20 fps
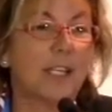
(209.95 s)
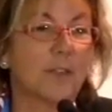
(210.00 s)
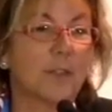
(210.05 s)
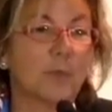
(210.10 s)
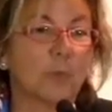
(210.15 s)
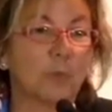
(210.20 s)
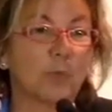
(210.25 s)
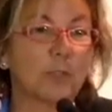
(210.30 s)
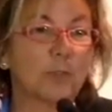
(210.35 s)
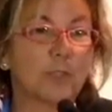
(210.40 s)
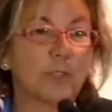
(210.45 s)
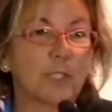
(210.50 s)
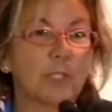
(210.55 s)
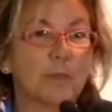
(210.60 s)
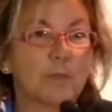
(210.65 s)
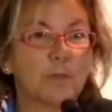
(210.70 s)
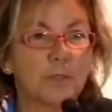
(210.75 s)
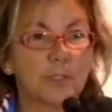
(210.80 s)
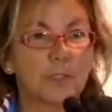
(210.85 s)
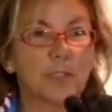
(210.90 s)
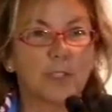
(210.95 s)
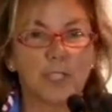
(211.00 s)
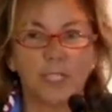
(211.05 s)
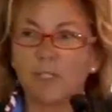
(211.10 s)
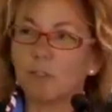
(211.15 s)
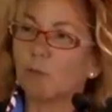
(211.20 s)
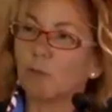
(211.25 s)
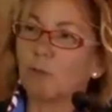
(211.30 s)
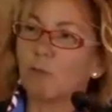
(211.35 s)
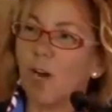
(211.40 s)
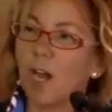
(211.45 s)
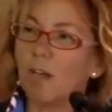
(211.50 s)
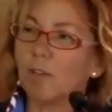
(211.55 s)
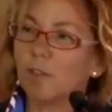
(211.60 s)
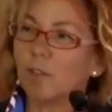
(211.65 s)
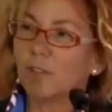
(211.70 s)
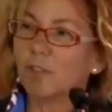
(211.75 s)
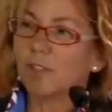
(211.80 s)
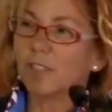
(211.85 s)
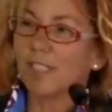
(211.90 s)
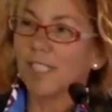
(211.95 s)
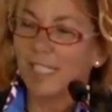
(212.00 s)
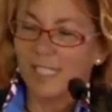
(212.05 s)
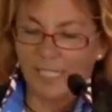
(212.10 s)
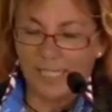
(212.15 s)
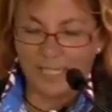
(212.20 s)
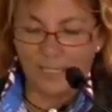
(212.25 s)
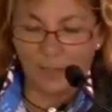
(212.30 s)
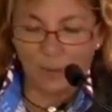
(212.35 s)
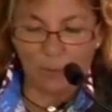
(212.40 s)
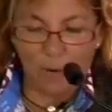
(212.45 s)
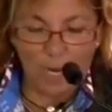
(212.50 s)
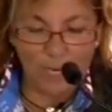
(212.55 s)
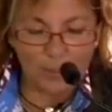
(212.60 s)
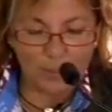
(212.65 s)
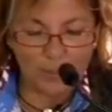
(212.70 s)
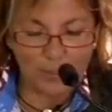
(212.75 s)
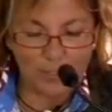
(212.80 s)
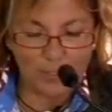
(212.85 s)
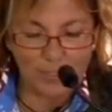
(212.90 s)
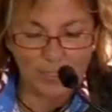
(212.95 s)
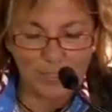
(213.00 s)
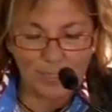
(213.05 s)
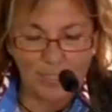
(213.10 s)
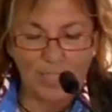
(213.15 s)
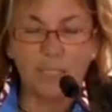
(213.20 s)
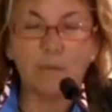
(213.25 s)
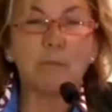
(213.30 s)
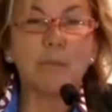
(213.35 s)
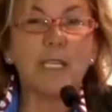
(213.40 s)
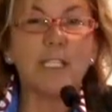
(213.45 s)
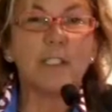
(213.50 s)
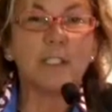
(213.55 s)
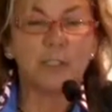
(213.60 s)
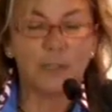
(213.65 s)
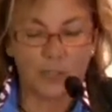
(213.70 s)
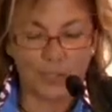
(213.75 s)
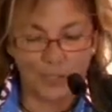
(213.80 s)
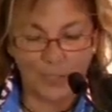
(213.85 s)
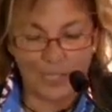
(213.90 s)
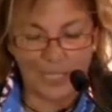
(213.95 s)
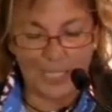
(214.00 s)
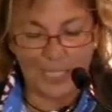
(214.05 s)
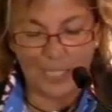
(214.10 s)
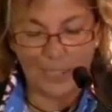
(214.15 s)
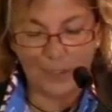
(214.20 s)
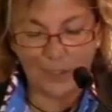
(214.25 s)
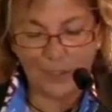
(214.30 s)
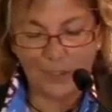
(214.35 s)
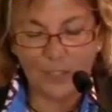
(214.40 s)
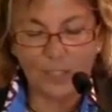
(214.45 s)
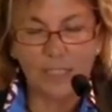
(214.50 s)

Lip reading: the Wilchcombs and Grants in the west, and Pinders in the east,